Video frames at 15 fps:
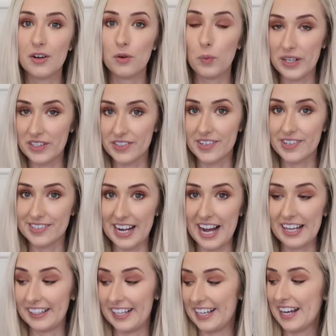winter
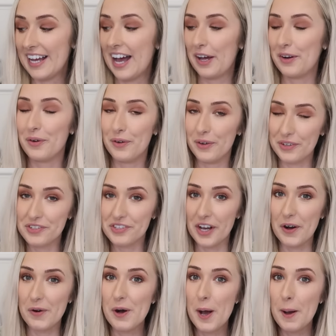styling and
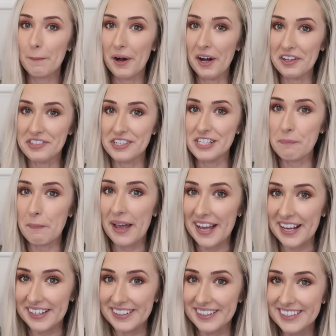also Potter's
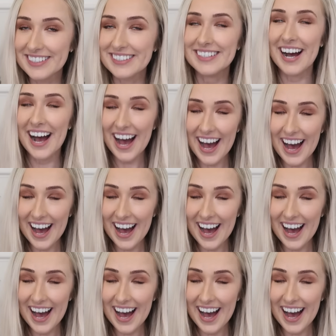Pink ah!